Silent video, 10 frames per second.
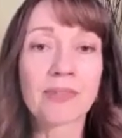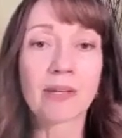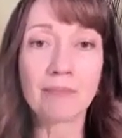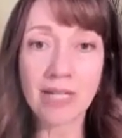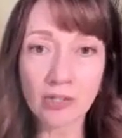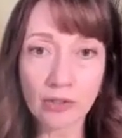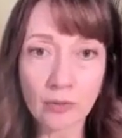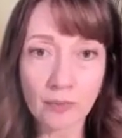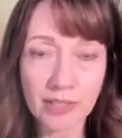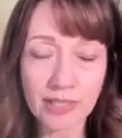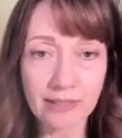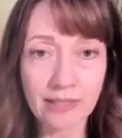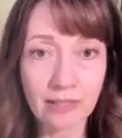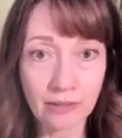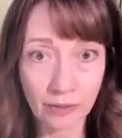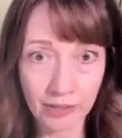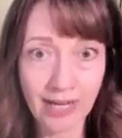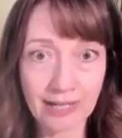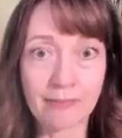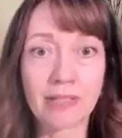make sure you protect your
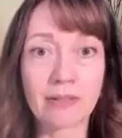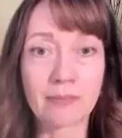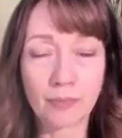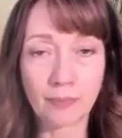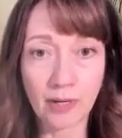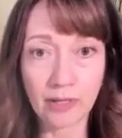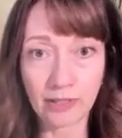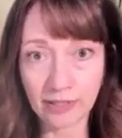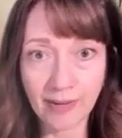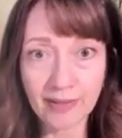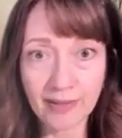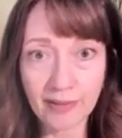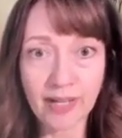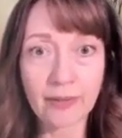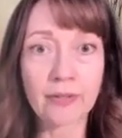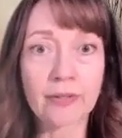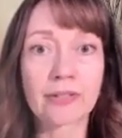time, the month prior